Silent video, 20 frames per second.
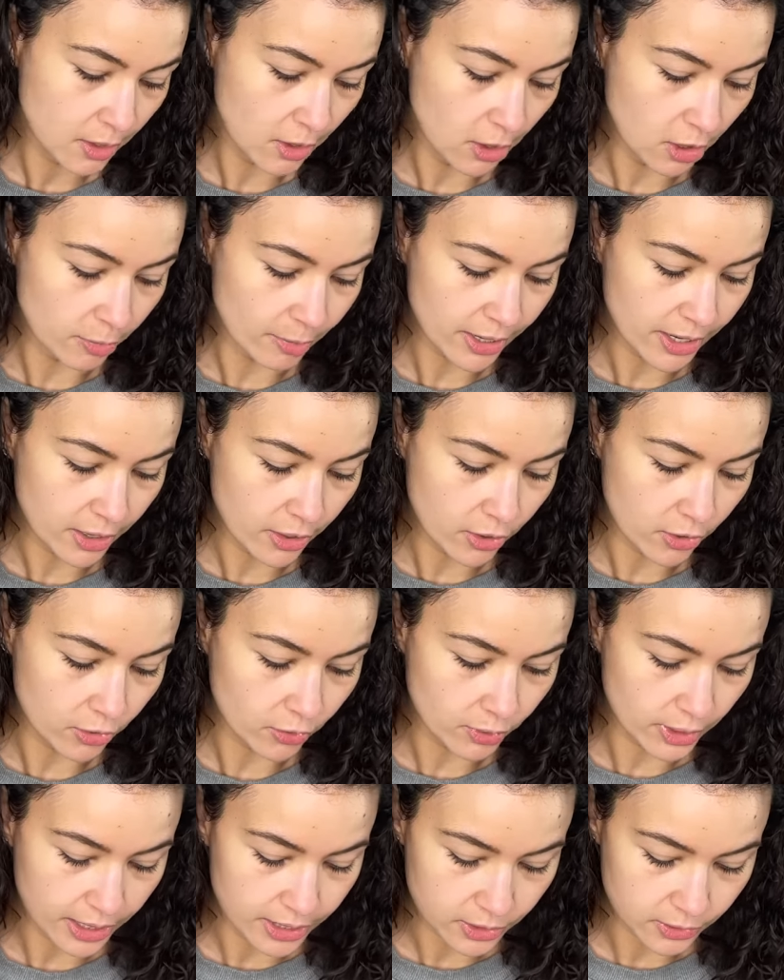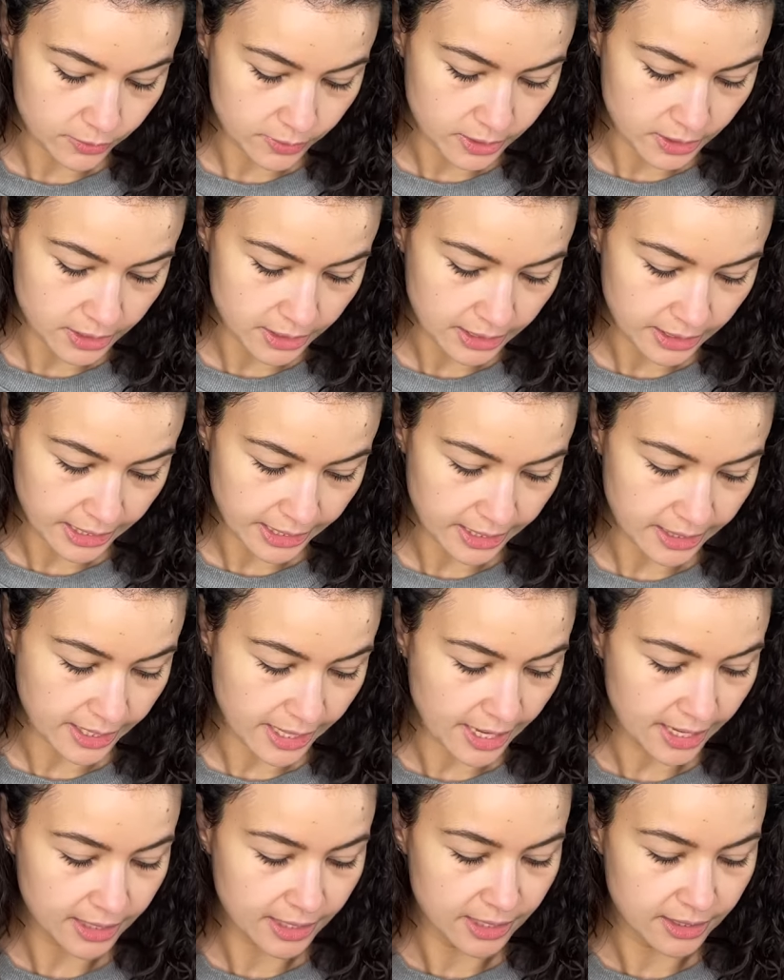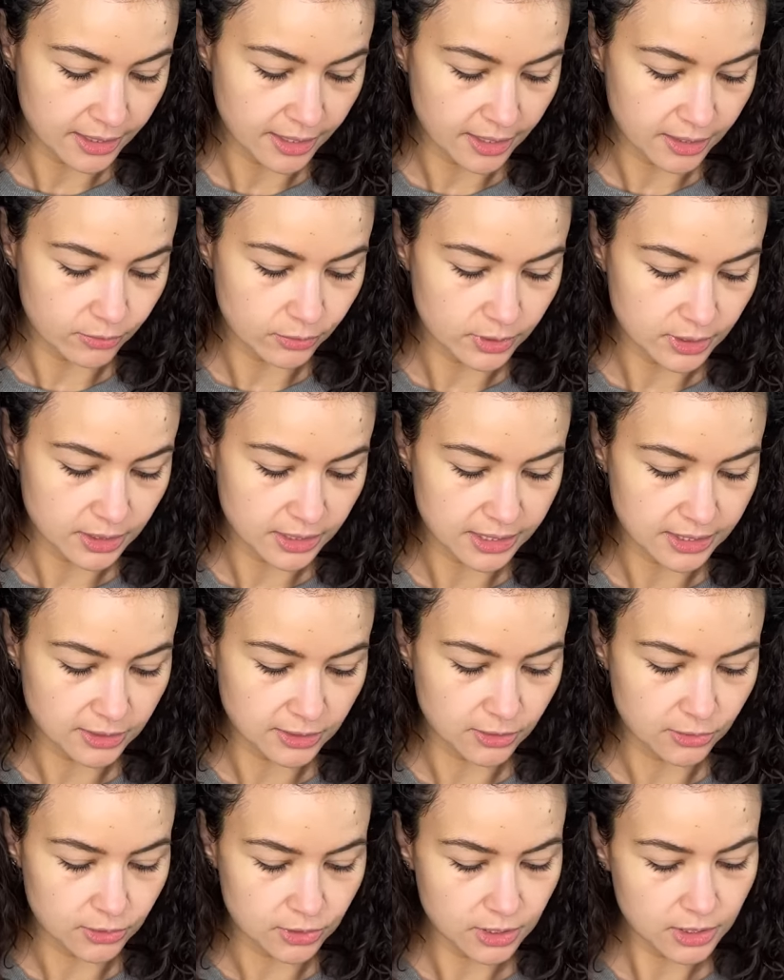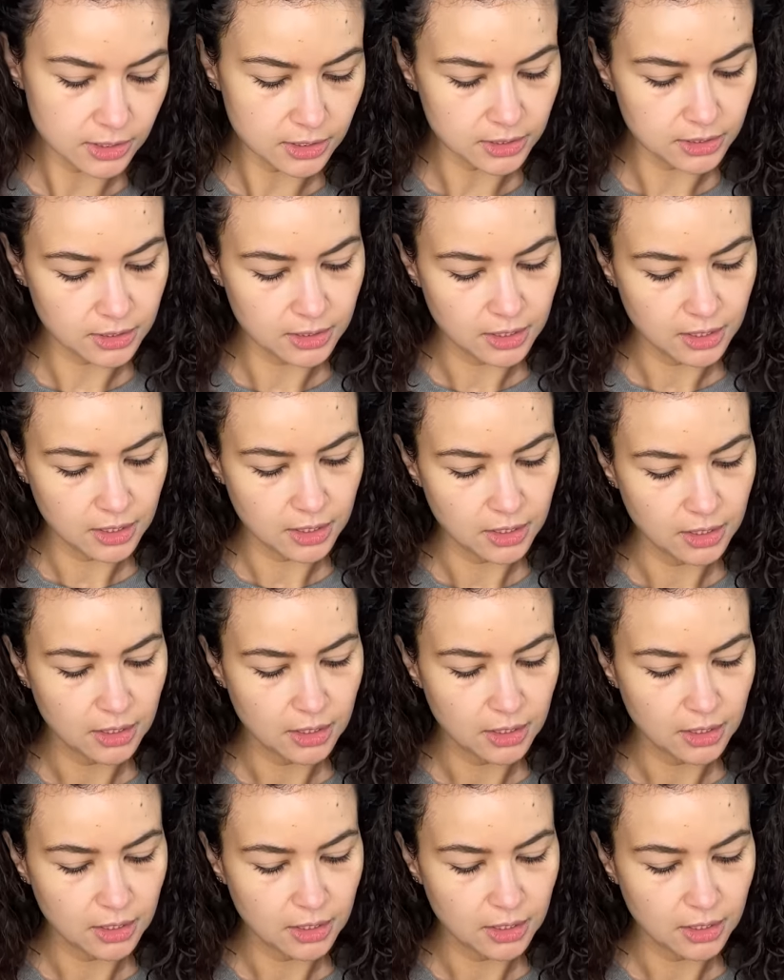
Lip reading: on my own, I used it like that, and then we'll see. So just